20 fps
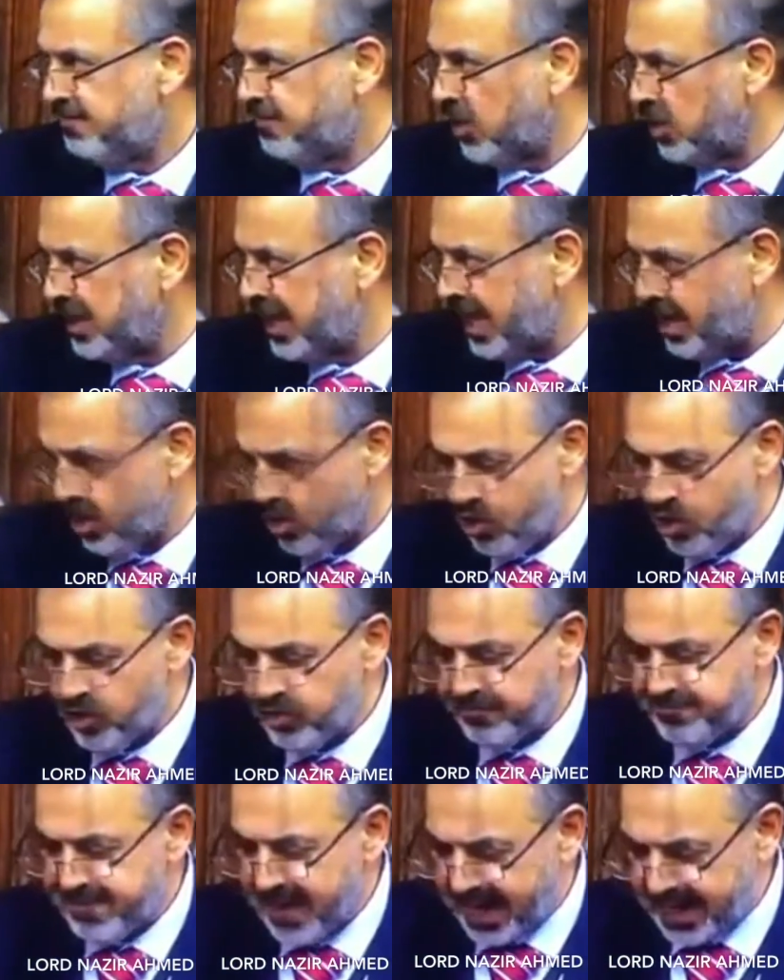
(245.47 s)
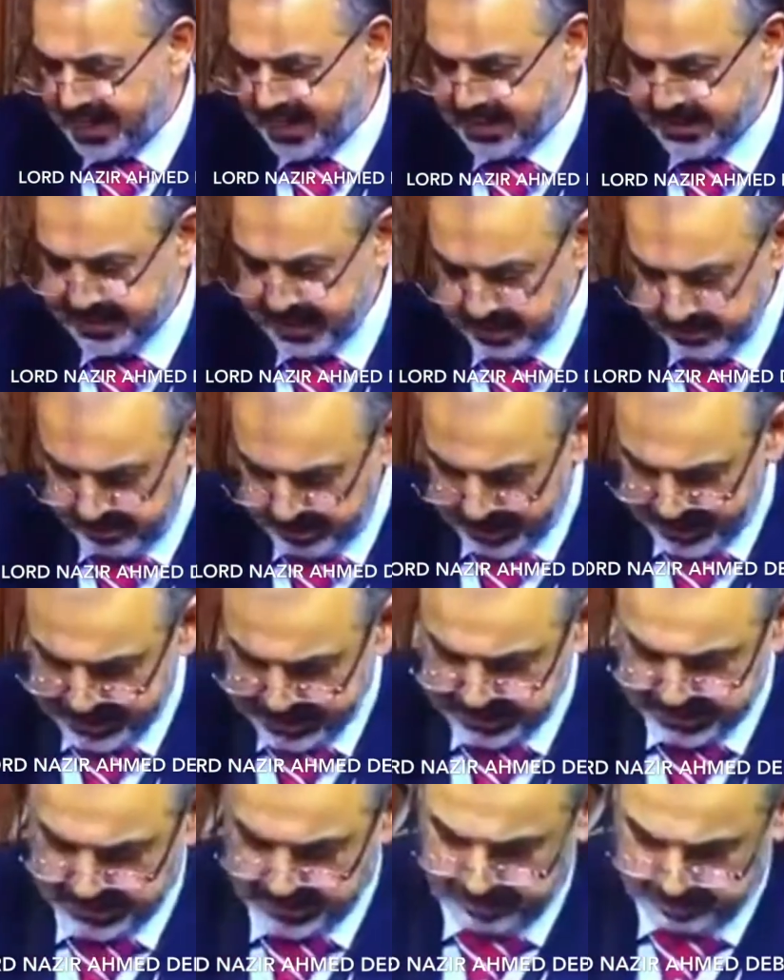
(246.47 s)
their own violent and
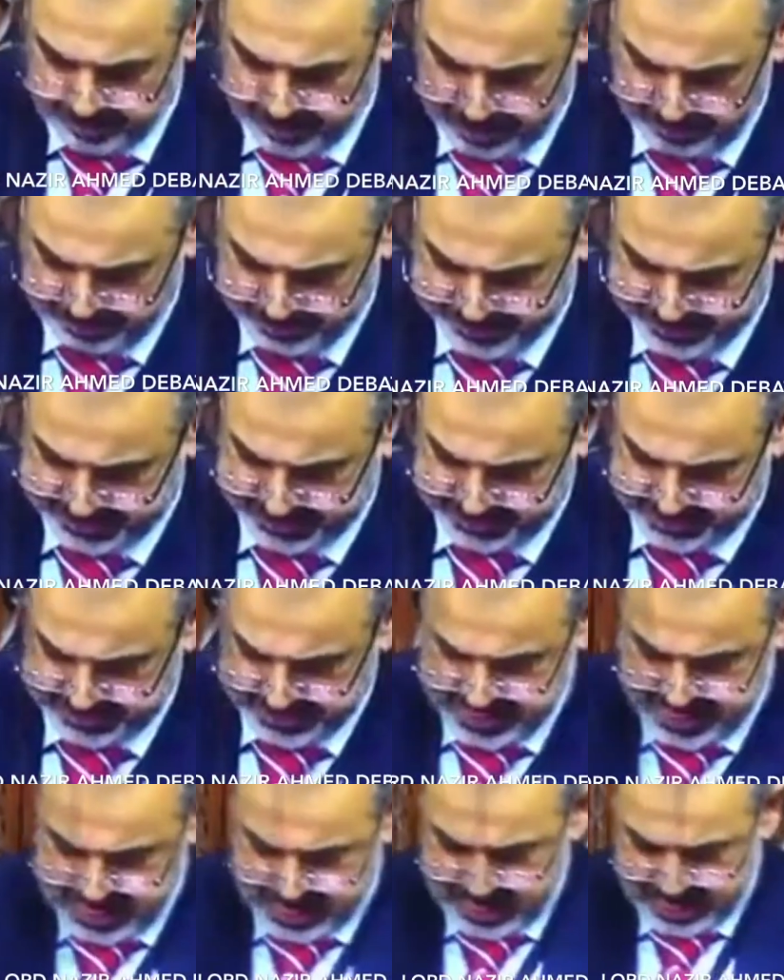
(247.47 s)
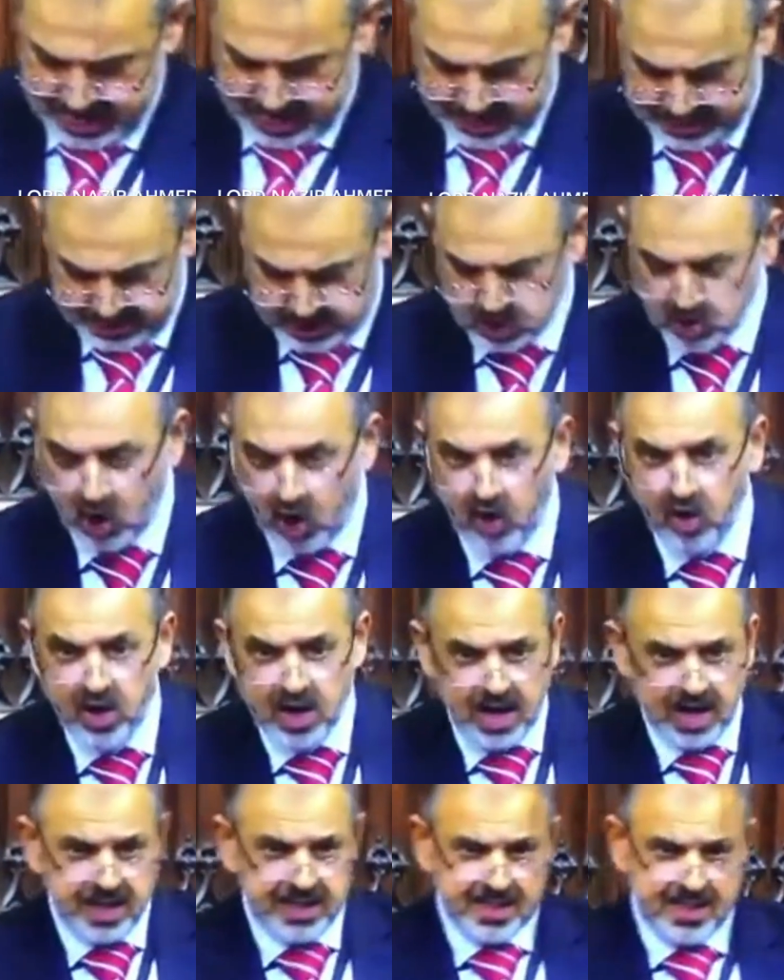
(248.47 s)
political purposes. Uh, so
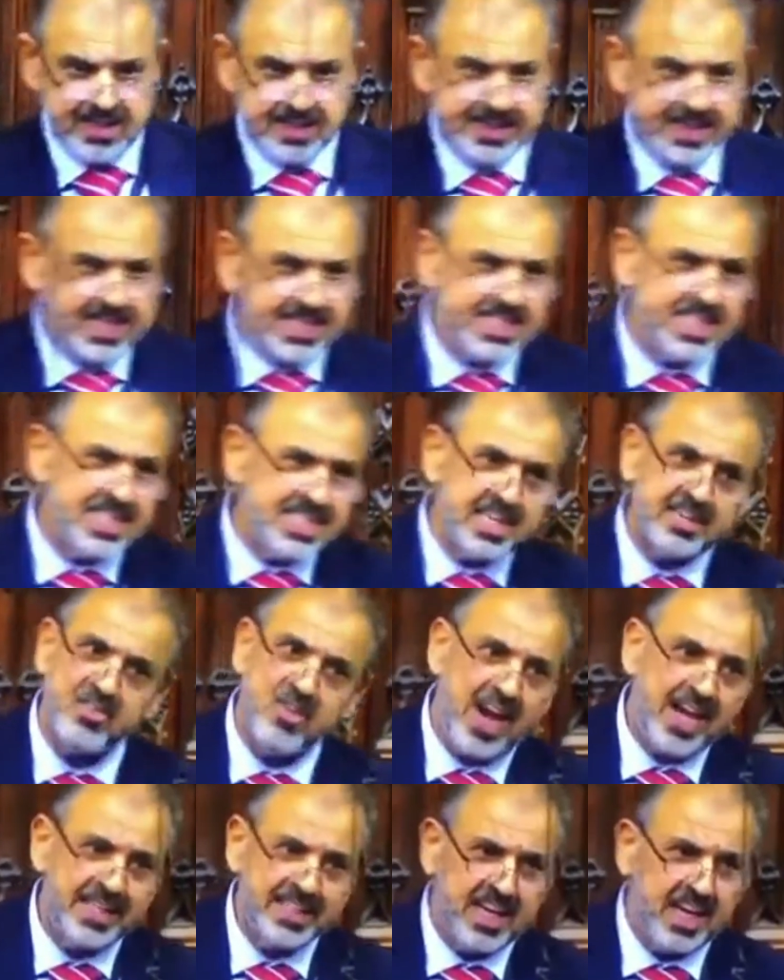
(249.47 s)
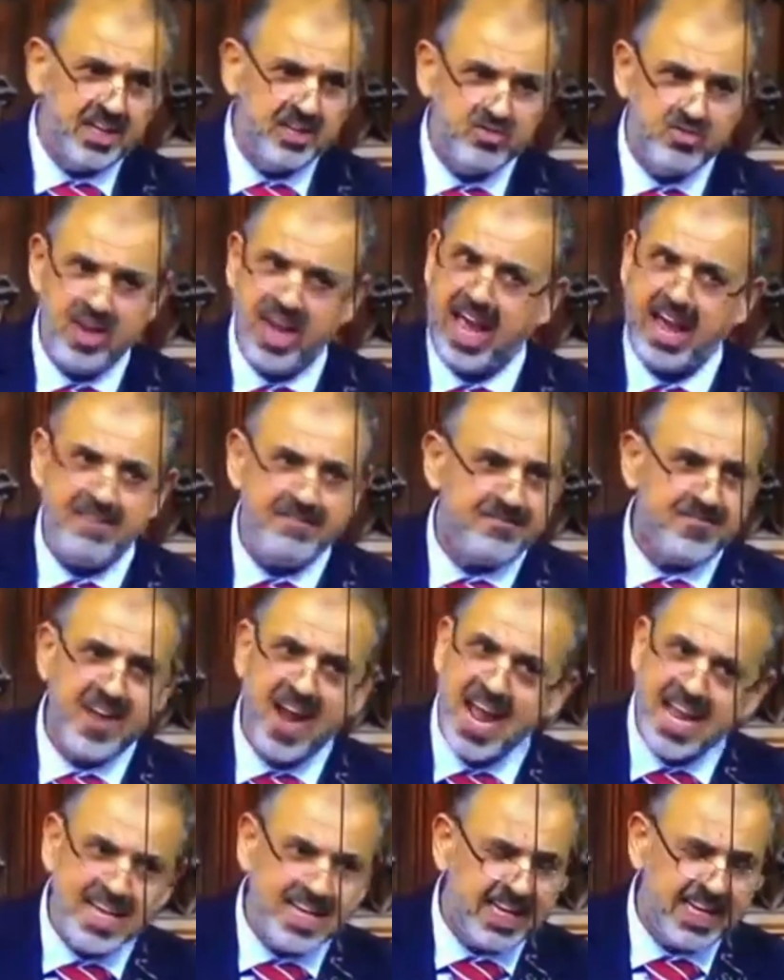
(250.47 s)
this is a great country, and
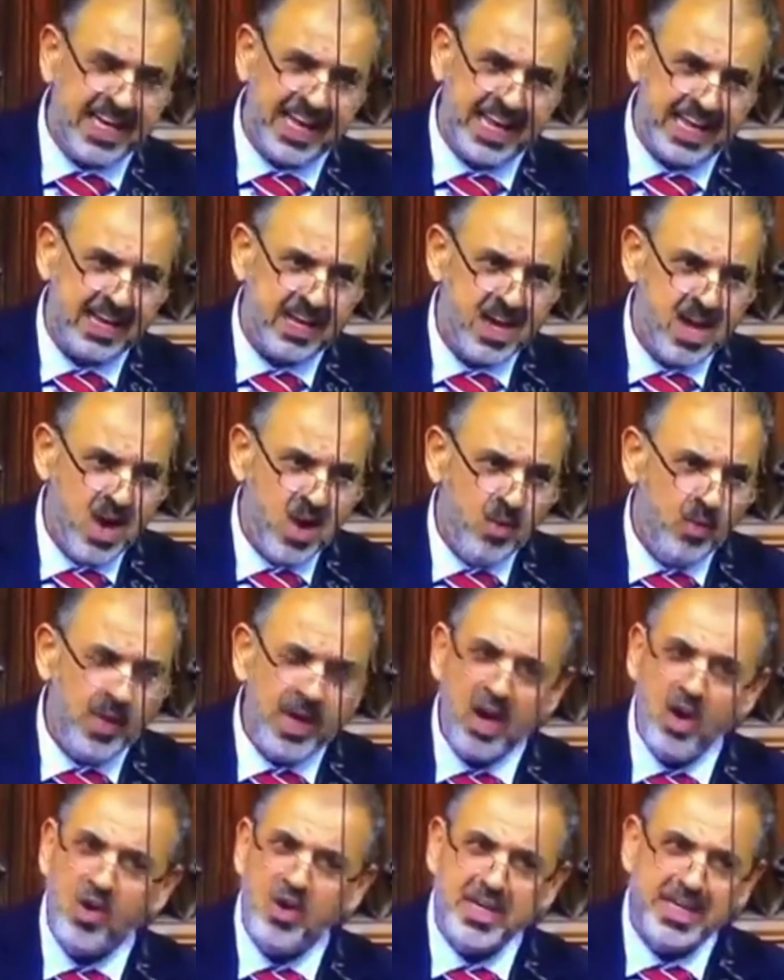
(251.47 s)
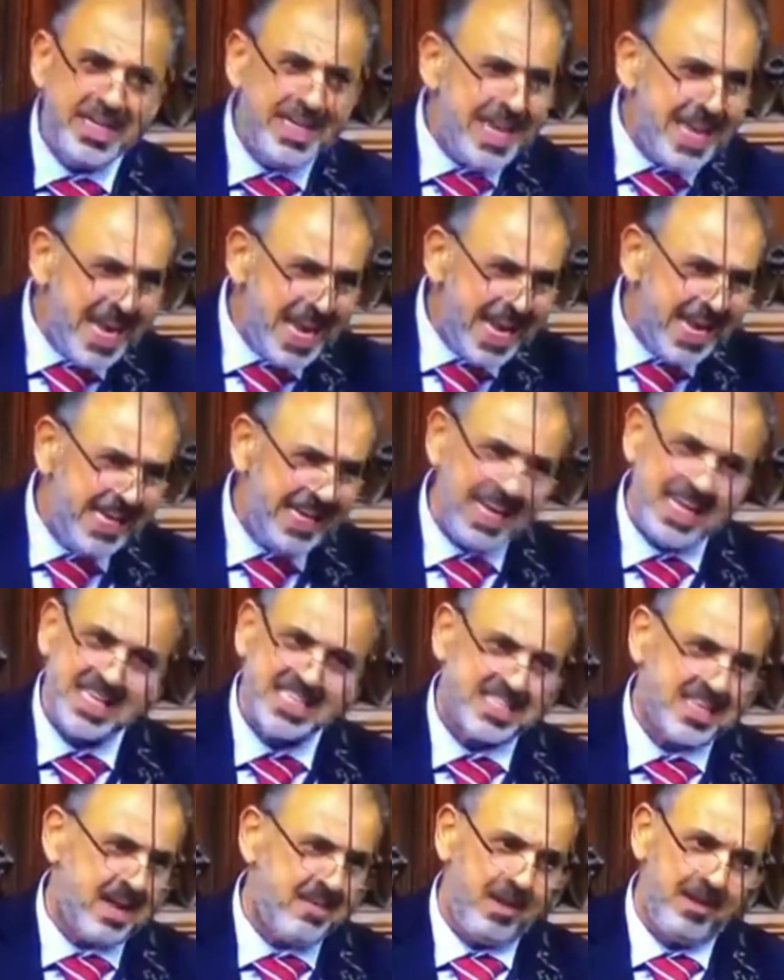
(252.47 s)
frankly, we don't need
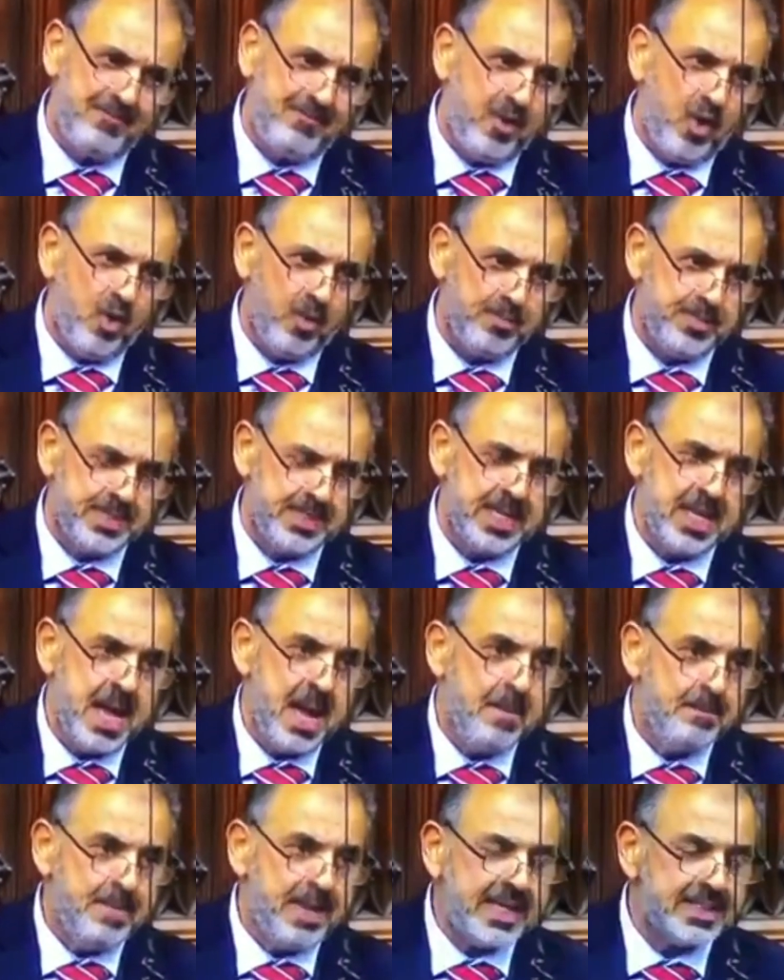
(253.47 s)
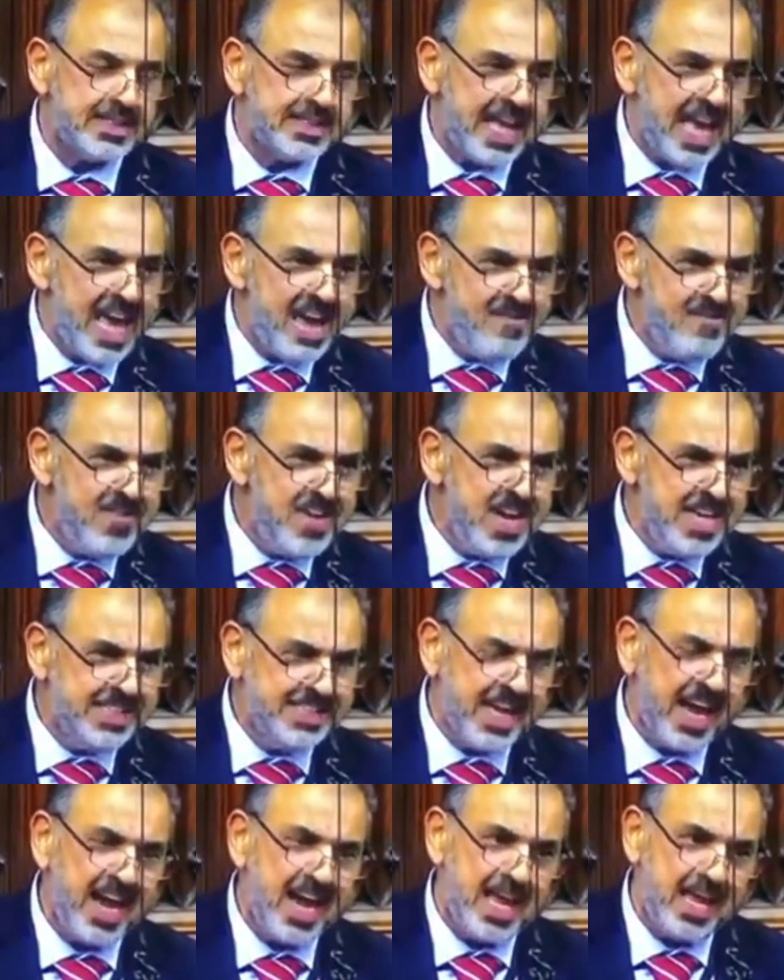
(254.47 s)
Islamophobes because every
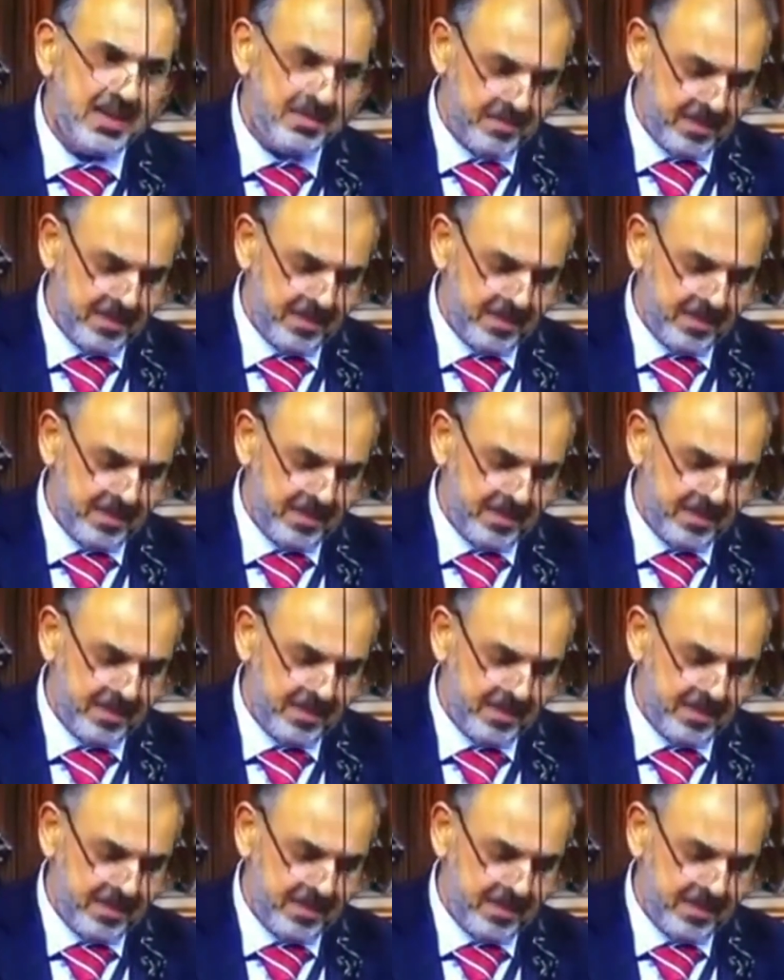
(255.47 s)
time